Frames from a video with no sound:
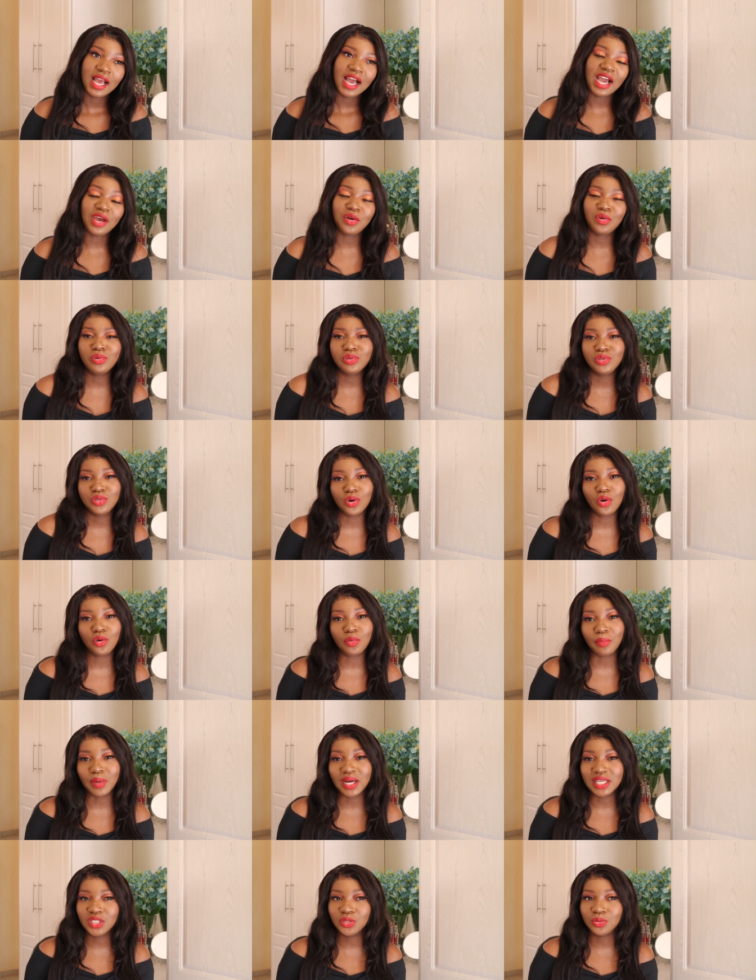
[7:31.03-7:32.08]
i don't talk
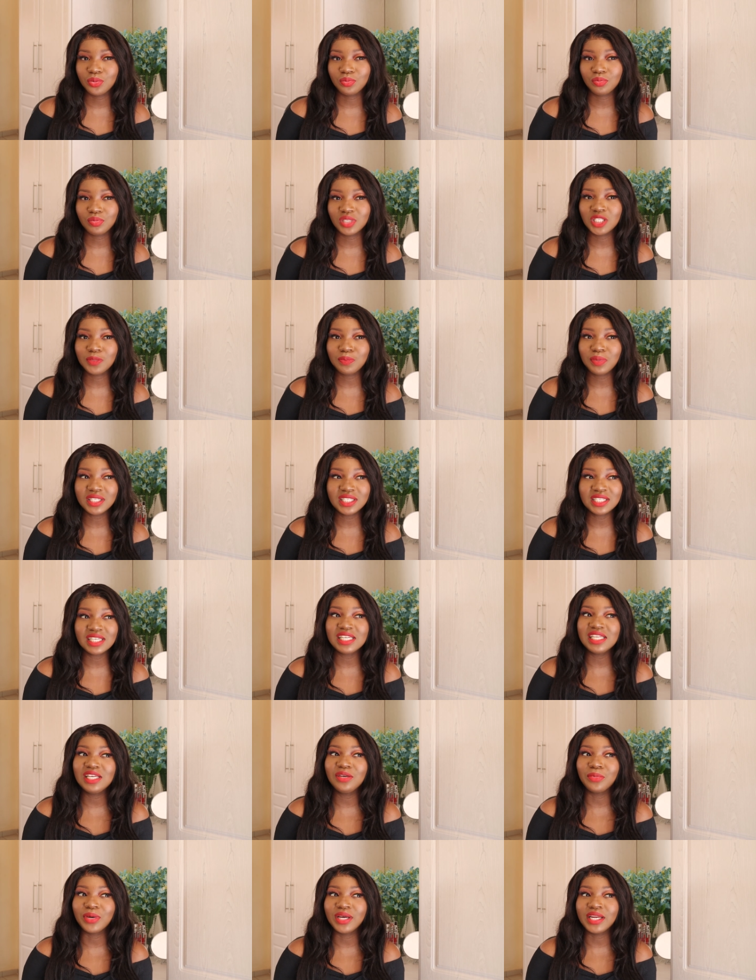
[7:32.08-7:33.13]
much
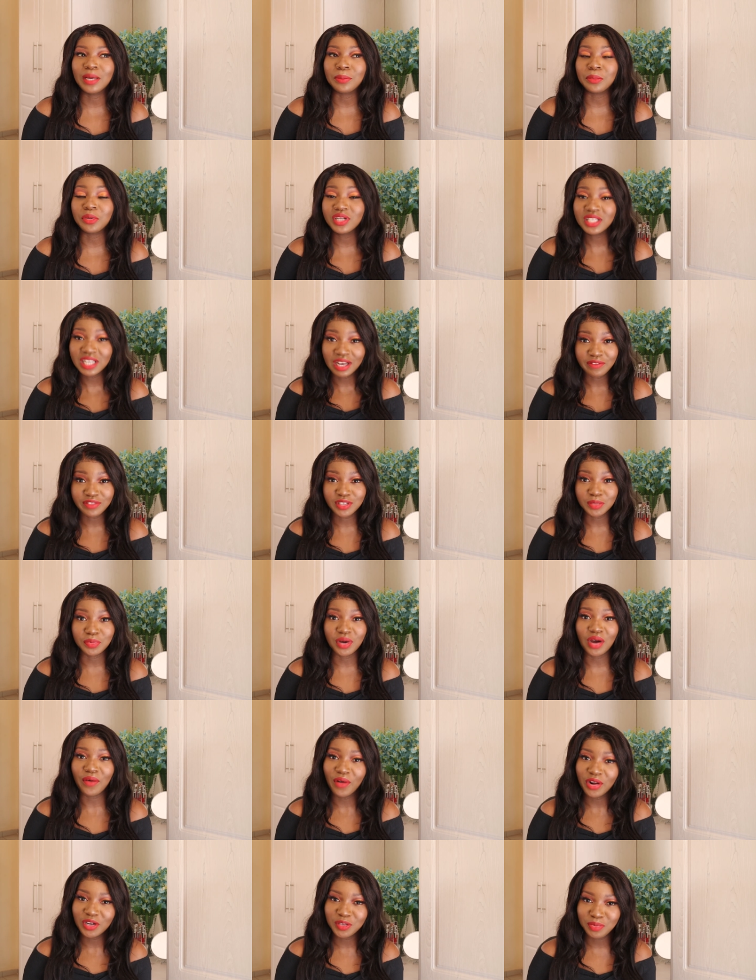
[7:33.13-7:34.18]
especially when i'm not comfortable
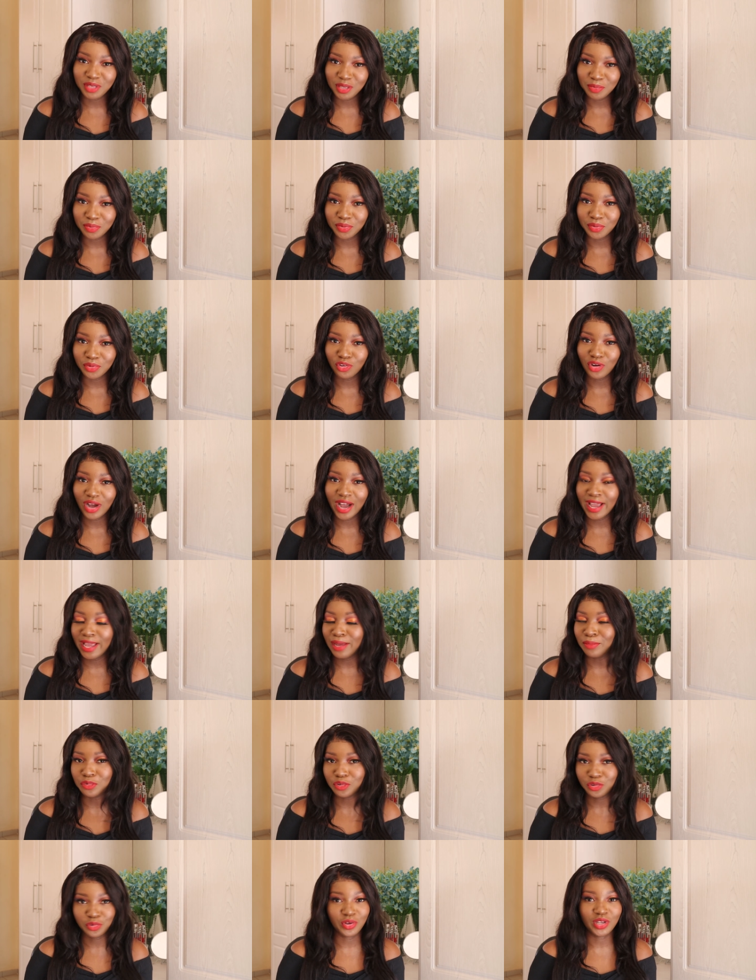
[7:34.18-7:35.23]
around people i
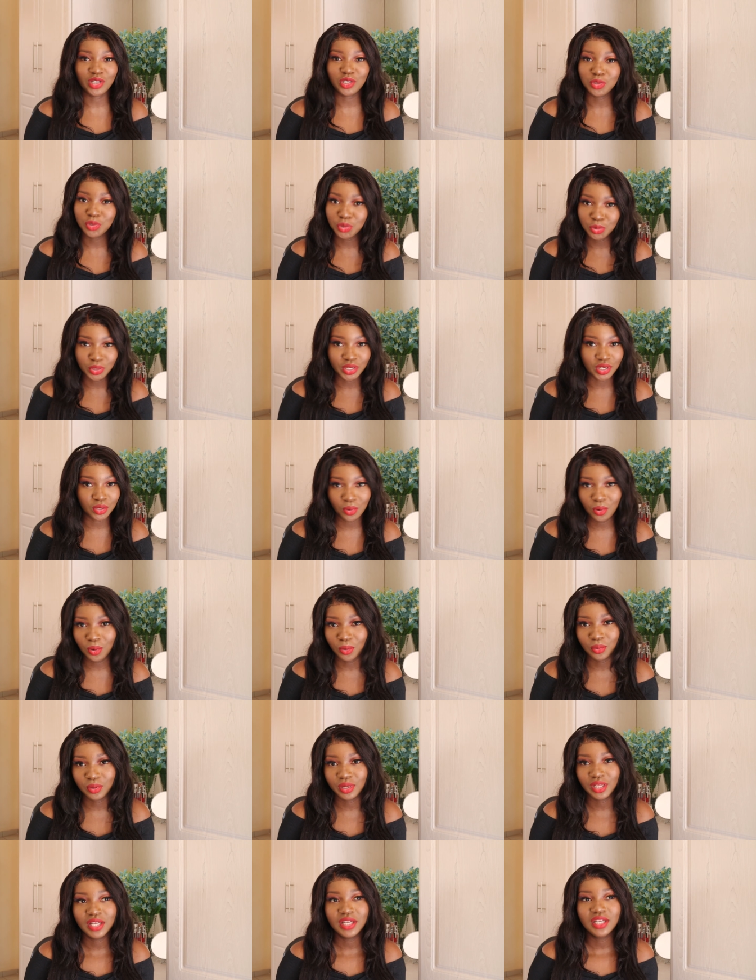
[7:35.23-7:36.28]
am not going to talk at
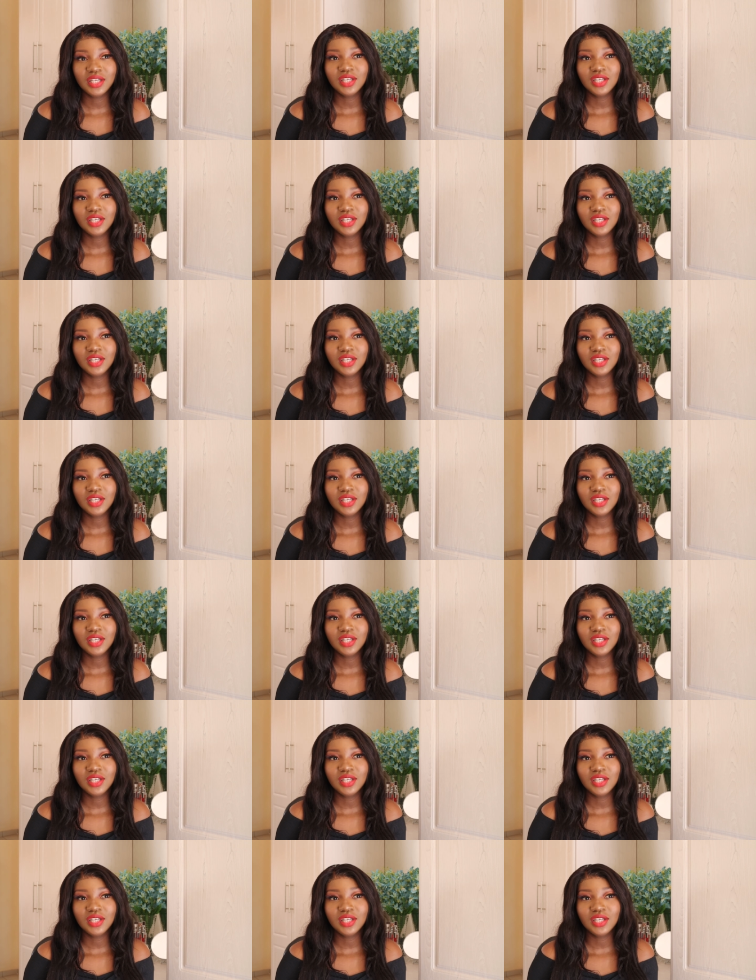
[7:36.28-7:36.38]
all